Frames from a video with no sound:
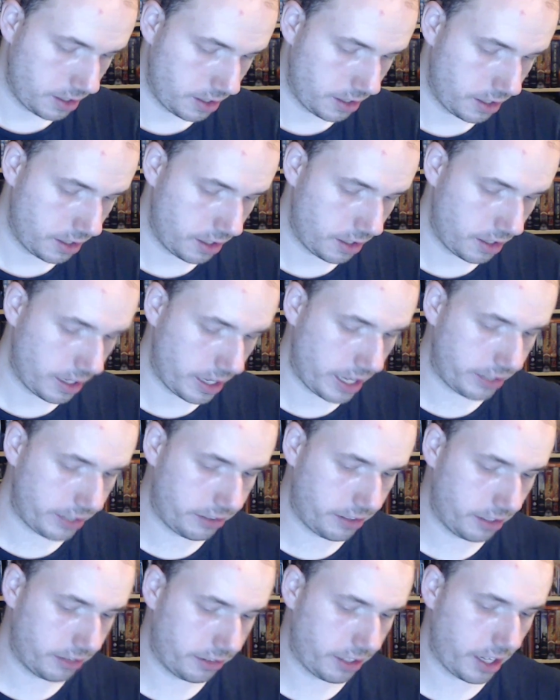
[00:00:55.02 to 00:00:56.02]

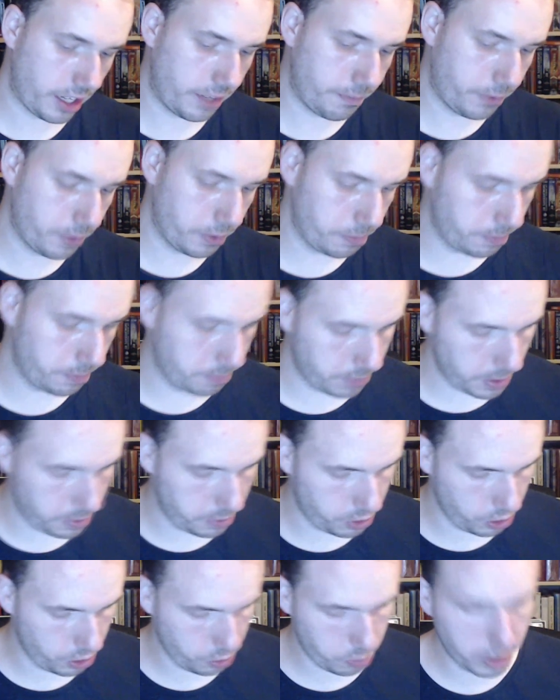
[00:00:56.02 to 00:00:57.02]
last time, from
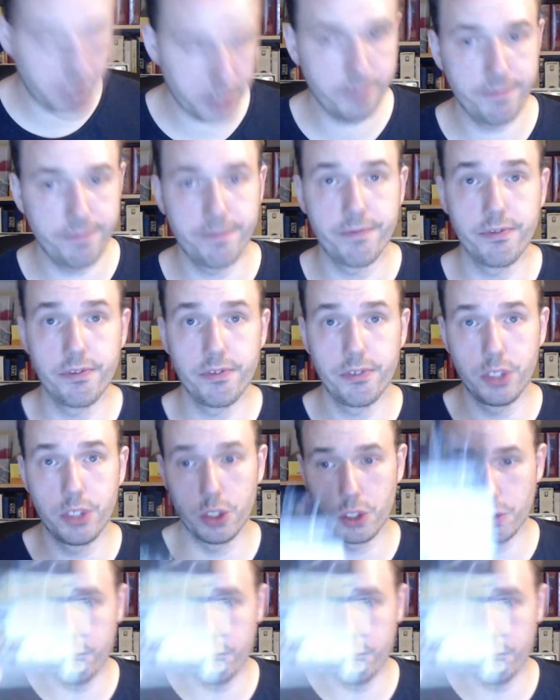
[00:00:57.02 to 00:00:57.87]
episode 1. You know,